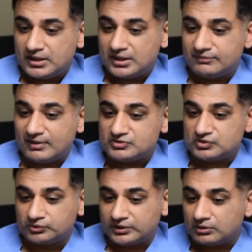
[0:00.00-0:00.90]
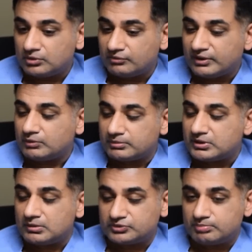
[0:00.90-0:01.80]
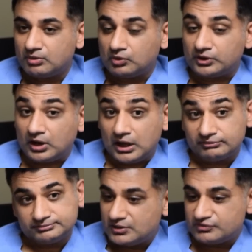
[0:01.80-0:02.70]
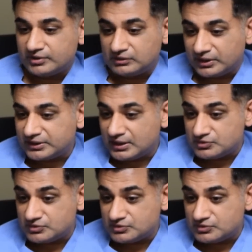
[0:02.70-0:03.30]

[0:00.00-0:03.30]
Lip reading: If I was older, I don't know if I would have been able to pull it off. I was very lucky.